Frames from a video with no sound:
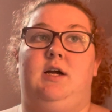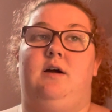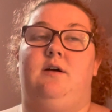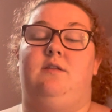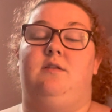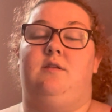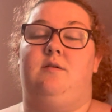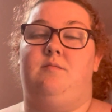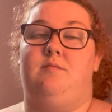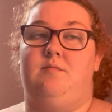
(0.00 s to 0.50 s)

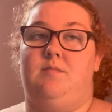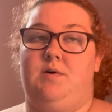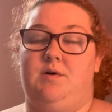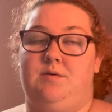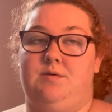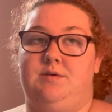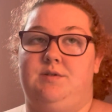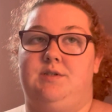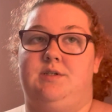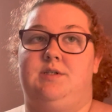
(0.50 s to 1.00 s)
out the
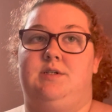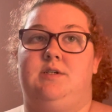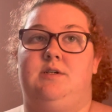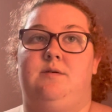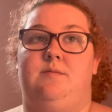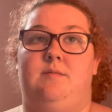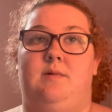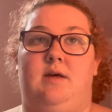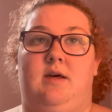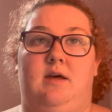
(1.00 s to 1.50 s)
most
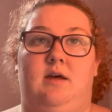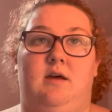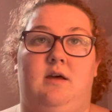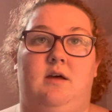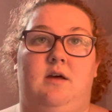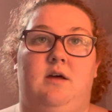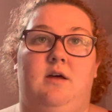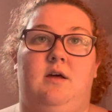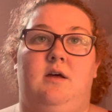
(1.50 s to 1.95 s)
to me